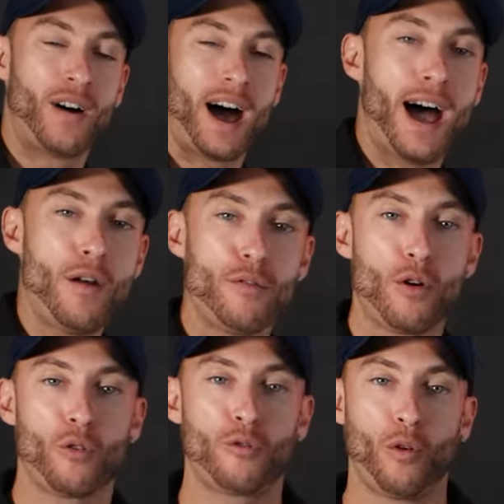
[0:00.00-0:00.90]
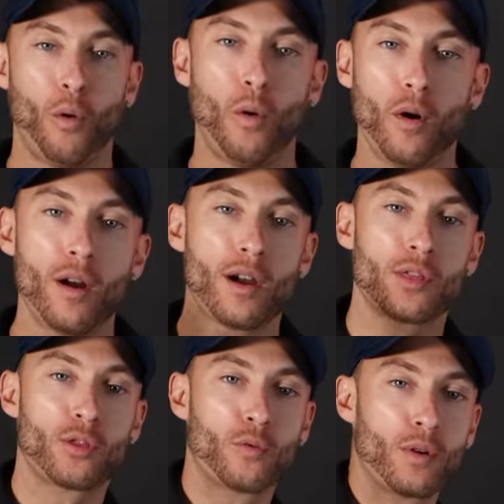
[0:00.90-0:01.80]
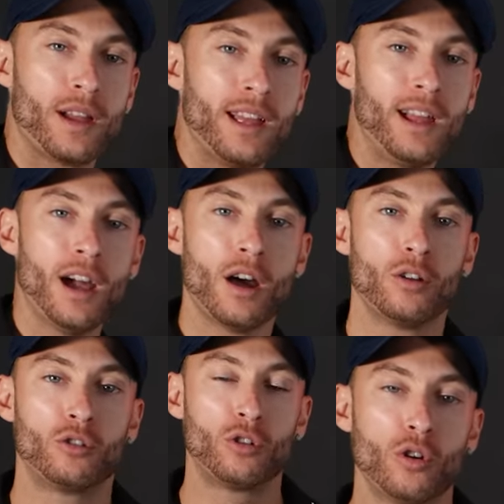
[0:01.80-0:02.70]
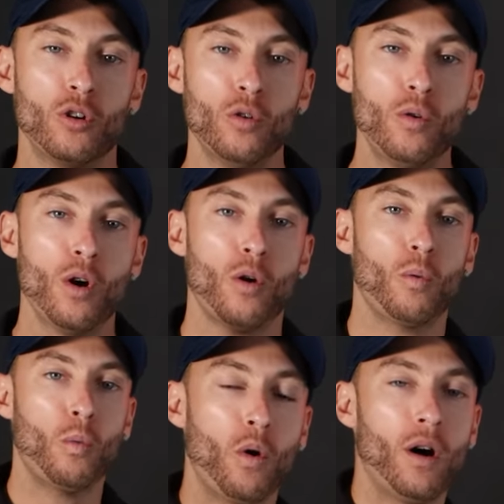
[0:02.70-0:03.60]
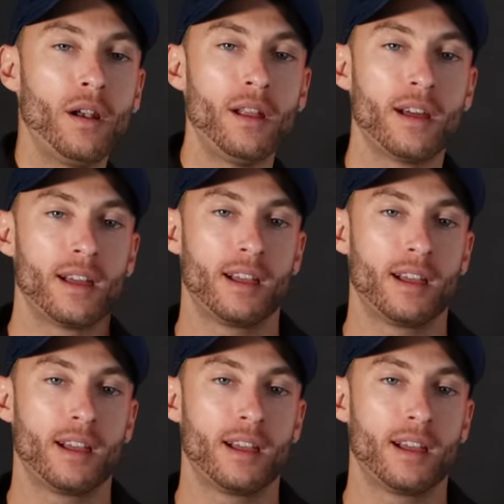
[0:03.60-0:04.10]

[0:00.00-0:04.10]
5, 4, 3, 2, 1.